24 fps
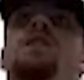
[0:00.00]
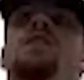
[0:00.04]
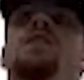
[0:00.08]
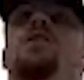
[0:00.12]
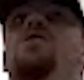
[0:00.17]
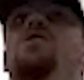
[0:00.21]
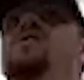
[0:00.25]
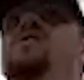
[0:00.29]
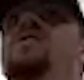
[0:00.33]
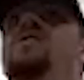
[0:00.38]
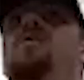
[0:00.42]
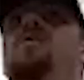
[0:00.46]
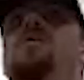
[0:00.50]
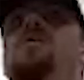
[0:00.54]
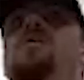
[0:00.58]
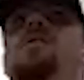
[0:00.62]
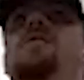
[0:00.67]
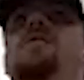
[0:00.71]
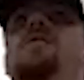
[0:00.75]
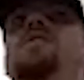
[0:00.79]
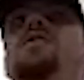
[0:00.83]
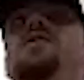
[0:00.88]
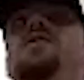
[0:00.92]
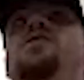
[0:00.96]
just from an
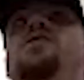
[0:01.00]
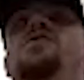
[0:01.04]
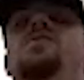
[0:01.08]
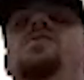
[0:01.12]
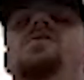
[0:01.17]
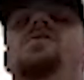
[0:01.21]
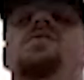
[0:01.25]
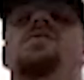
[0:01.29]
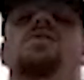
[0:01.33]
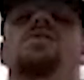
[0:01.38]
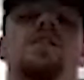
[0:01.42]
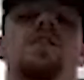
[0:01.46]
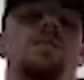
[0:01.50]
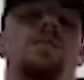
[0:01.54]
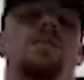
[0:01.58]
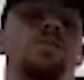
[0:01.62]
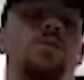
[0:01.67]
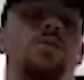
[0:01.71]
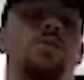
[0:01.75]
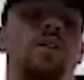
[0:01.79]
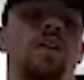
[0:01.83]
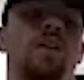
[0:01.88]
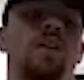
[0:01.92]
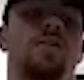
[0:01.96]
efficiency
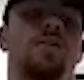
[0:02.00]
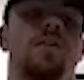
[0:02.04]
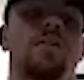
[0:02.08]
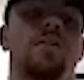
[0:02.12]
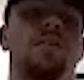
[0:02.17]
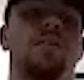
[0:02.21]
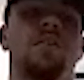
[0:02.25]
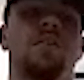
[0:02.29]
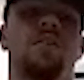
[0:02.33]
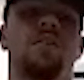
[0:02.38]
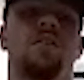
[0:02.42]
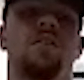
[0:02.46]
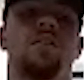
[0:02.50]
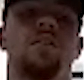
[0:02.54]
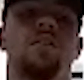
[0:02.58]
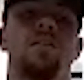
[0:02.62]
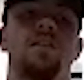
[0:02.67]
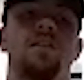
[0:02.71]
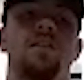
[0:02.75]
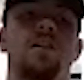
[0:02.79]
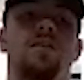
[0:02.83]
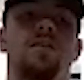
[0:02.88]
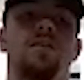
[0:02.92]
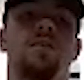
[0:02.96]
standpoint, I thought that,
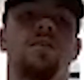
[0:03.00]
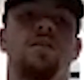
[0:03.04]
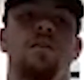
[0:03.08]
when